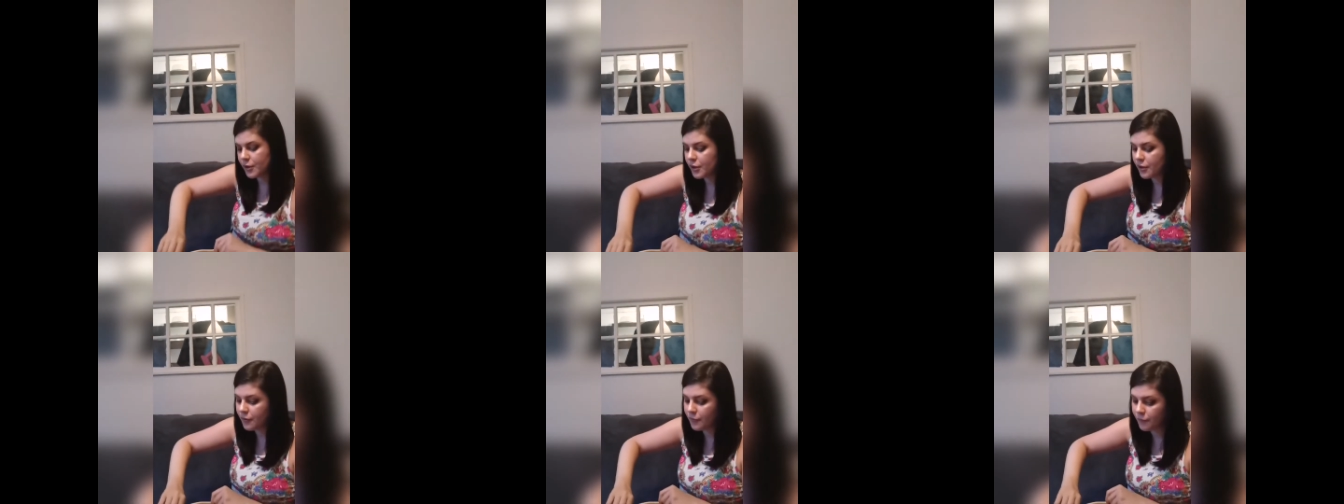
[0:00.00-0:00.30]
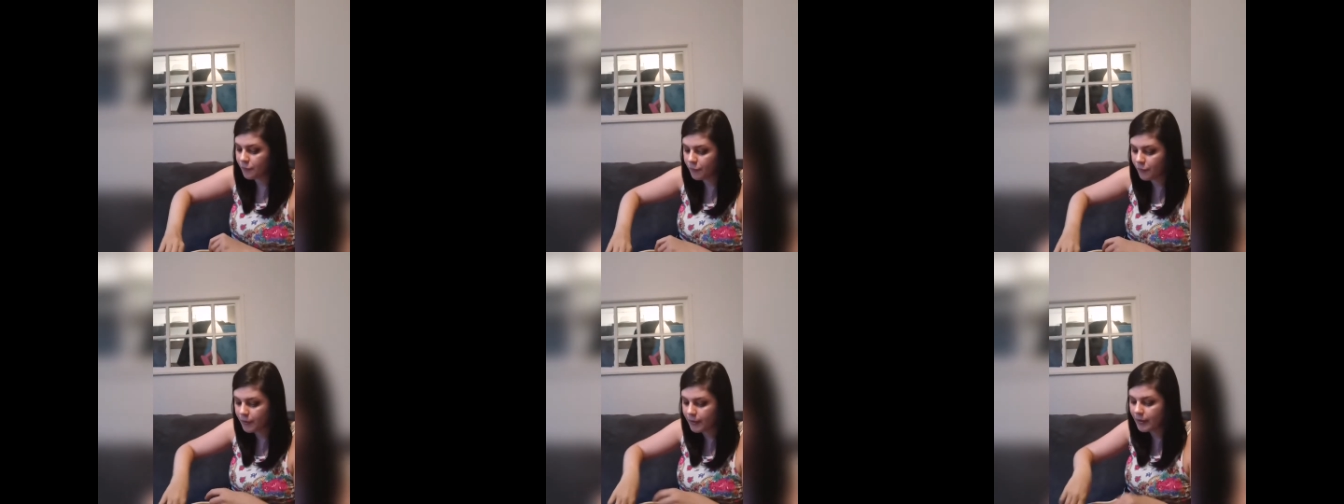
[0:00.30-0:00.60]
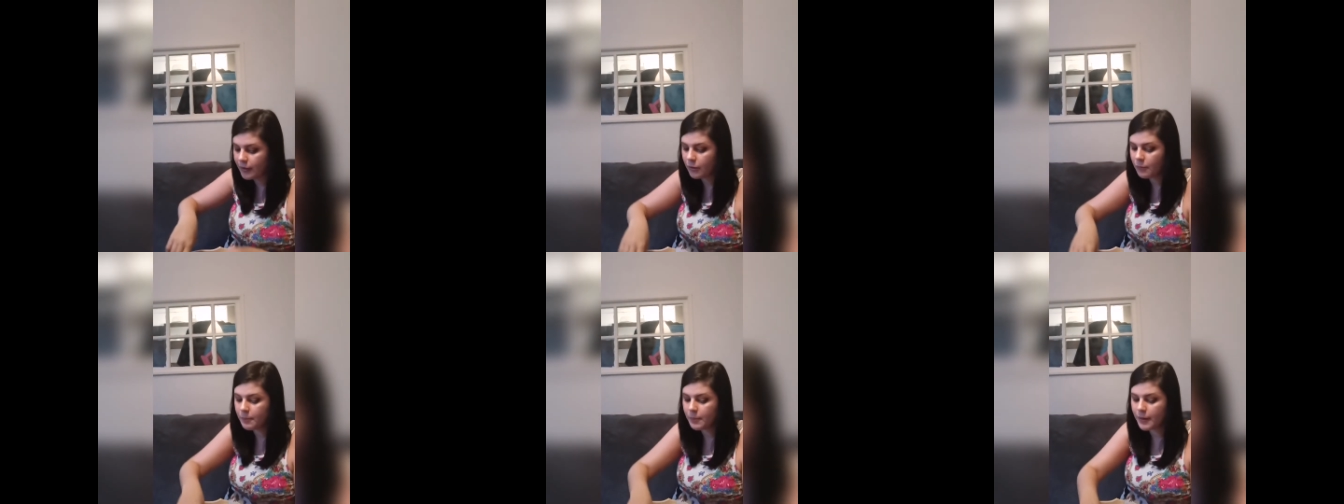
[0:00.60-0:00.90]
cute for a
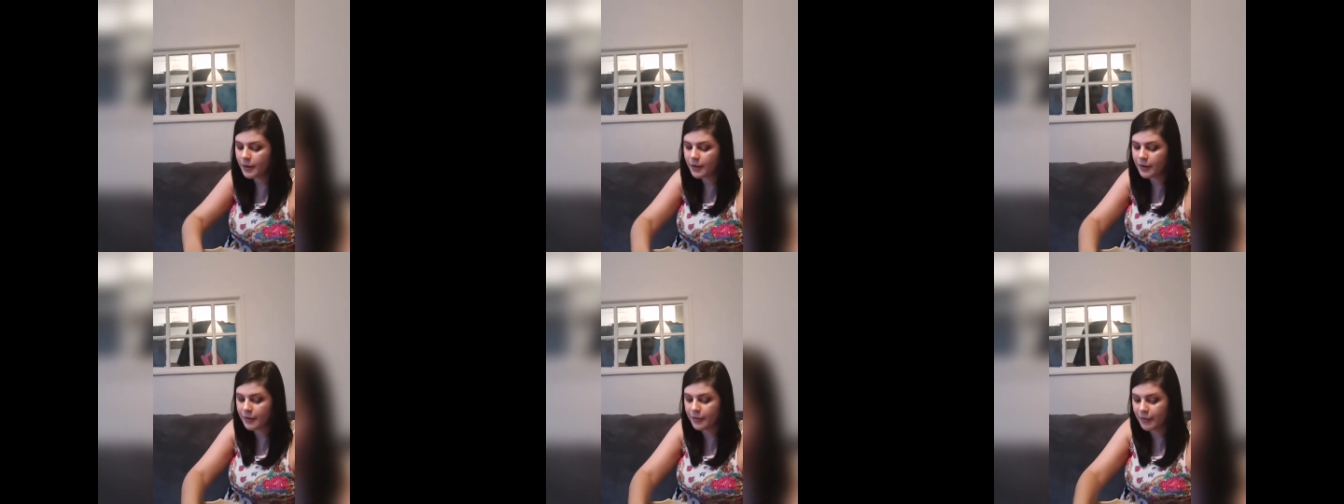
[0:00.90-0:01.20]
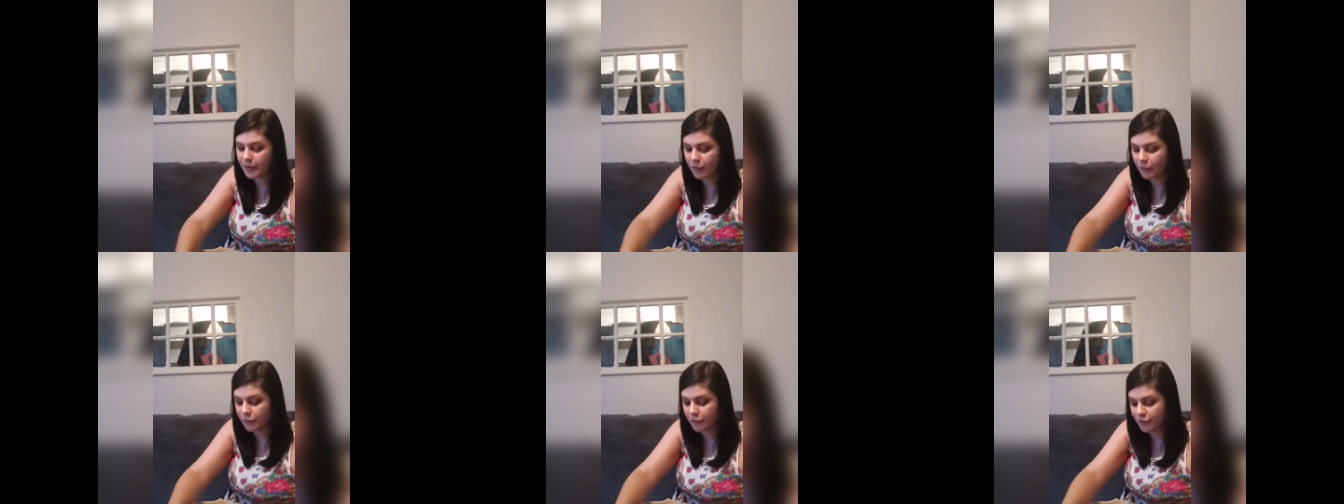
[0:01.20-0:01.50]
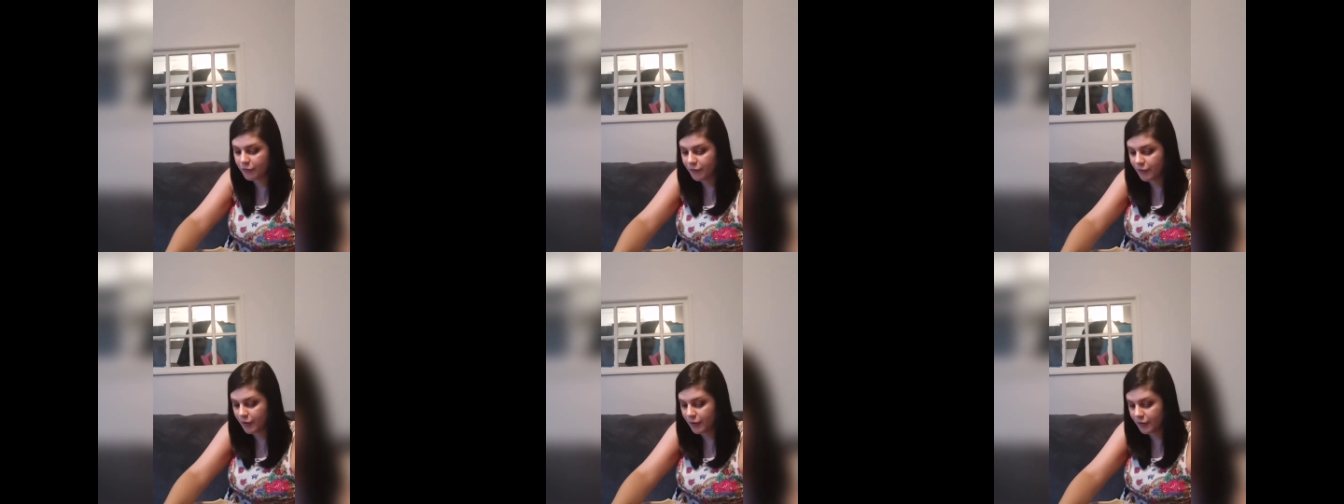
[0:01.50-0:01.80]
little boy that
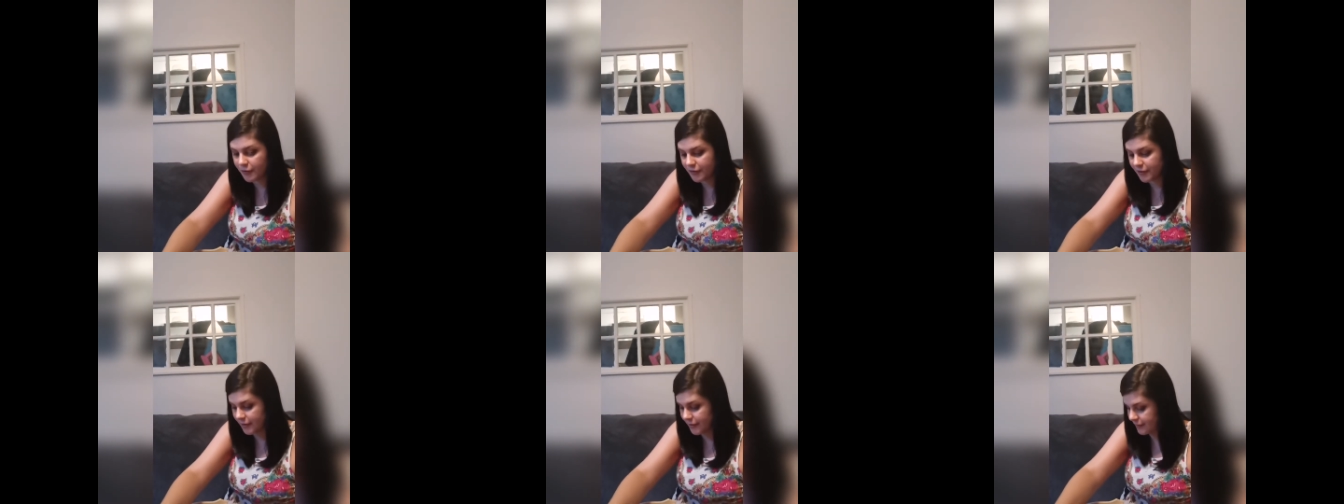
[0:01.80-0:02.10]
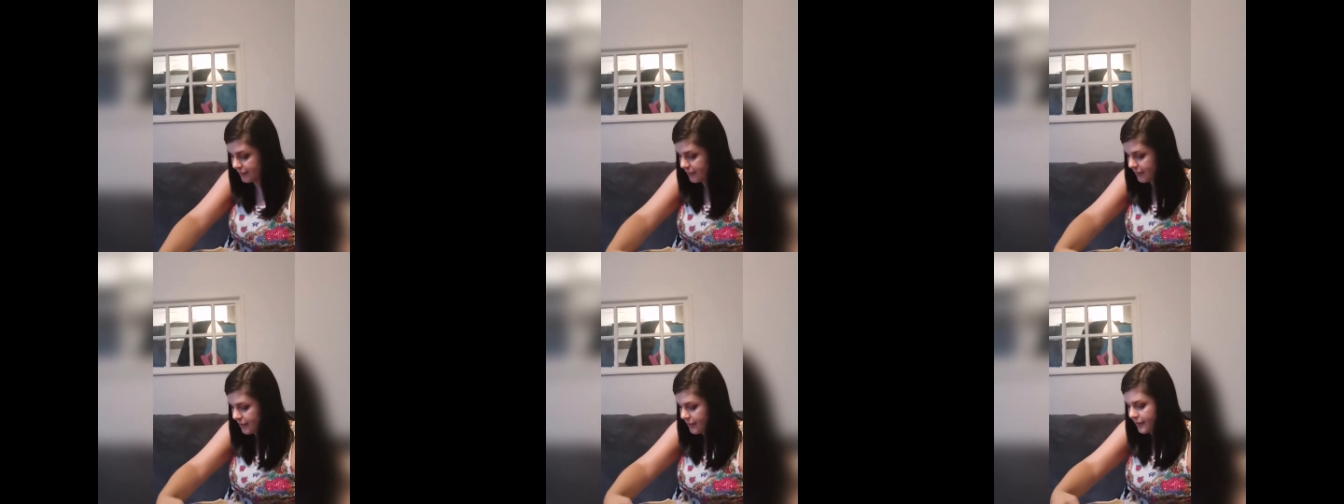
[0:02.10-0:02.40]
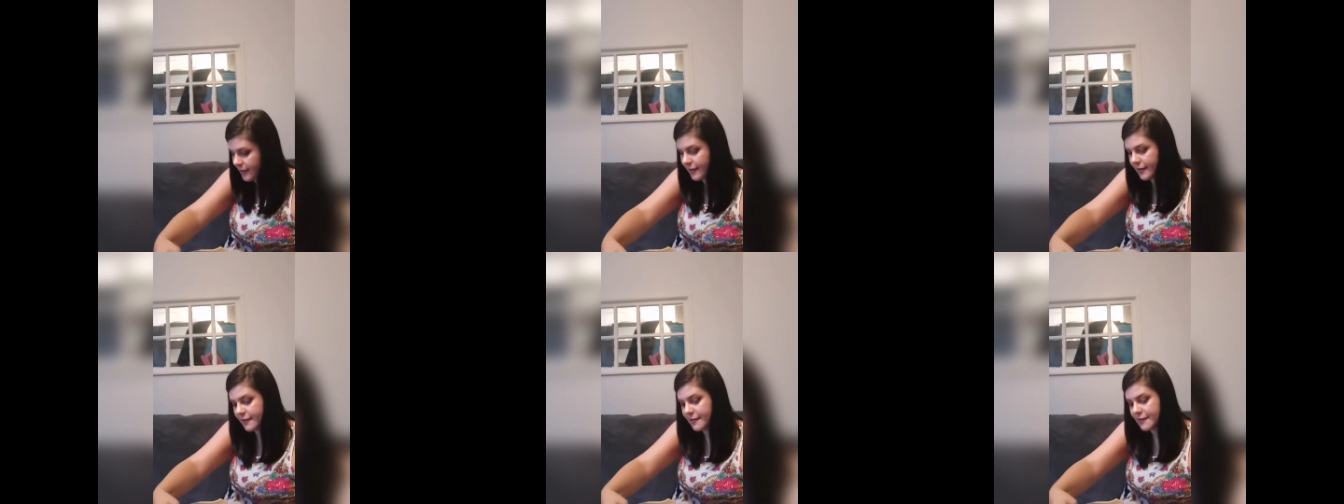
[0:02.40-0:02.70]
loves foxes
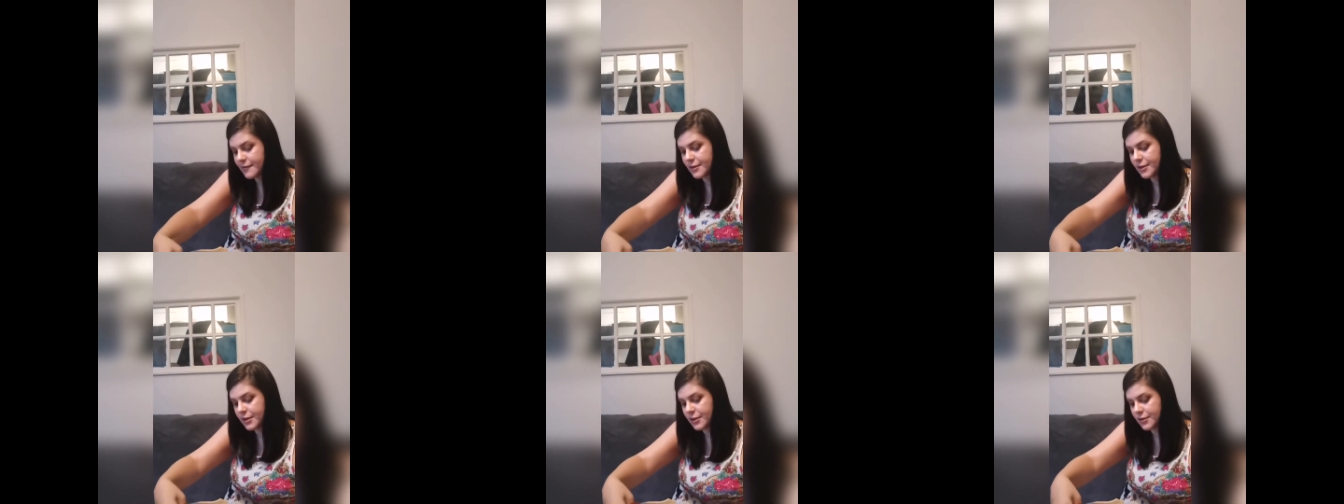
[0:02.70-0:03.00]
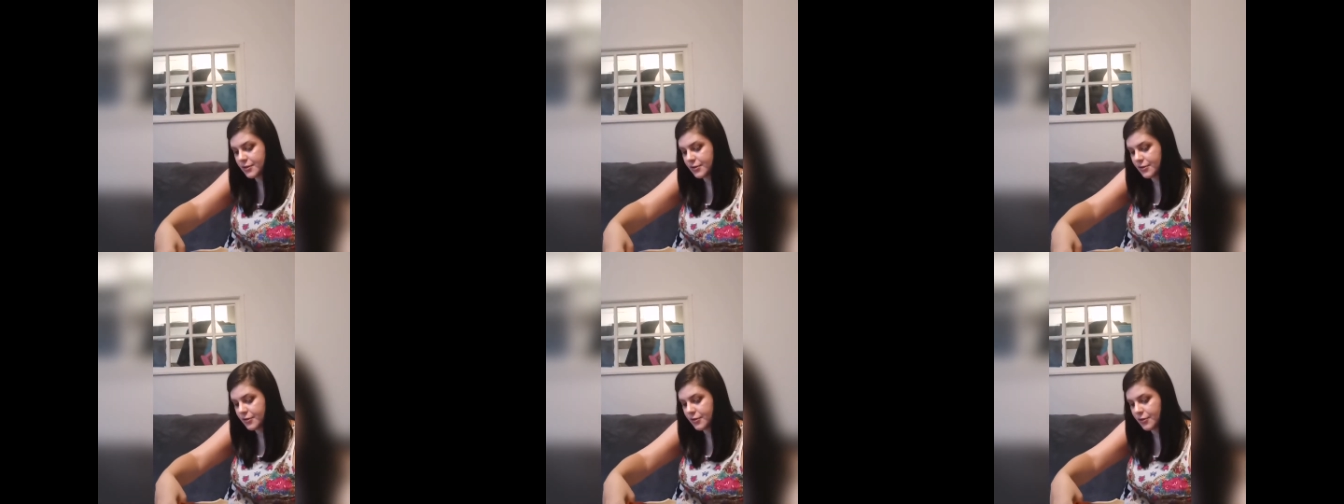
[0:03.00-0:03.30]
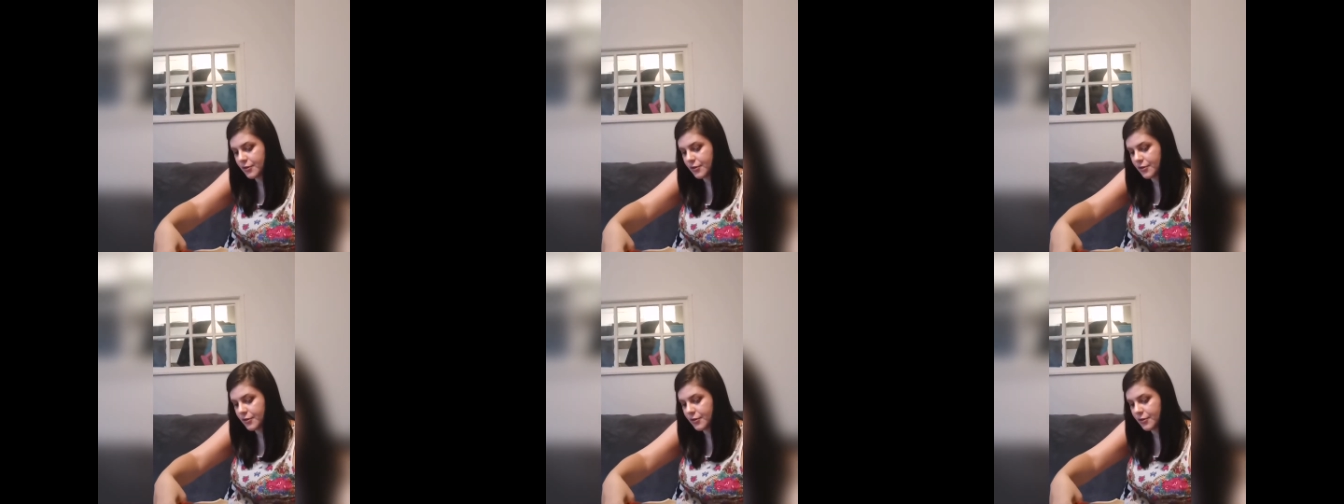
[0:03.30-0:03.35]
it's not